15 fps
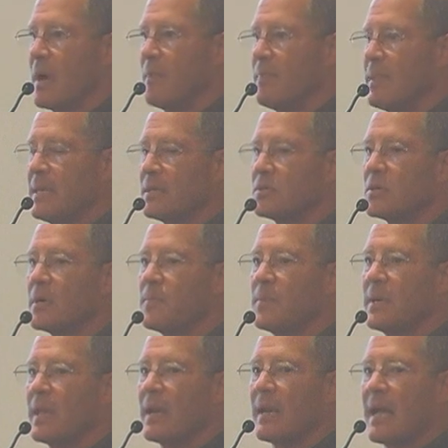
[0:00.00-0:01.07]
be
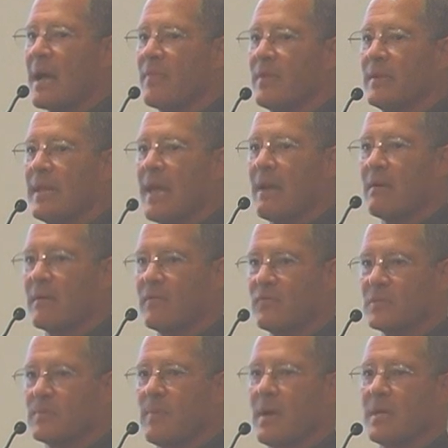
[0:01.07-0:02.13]
interpreted and how the narrative
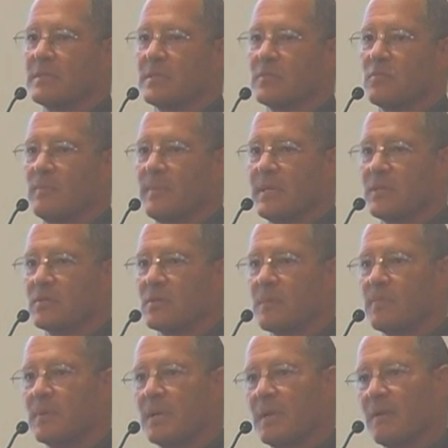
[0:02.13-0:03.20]
responses would be
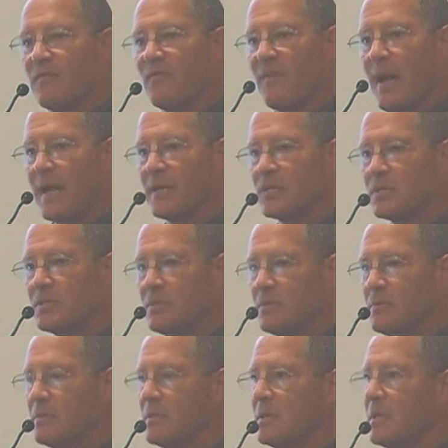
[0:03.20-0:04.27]
interpreted and
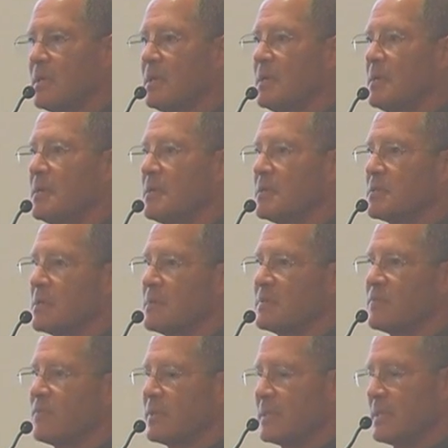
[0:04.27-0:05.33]
fine-tuned in
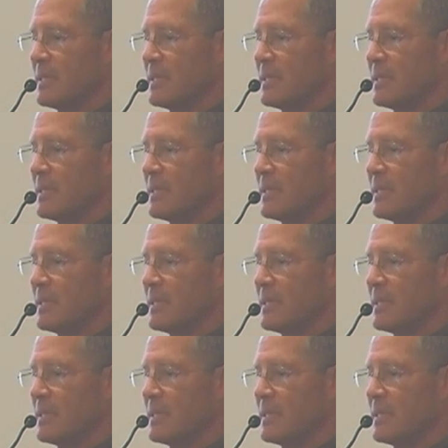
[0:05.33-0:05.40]
terms of what the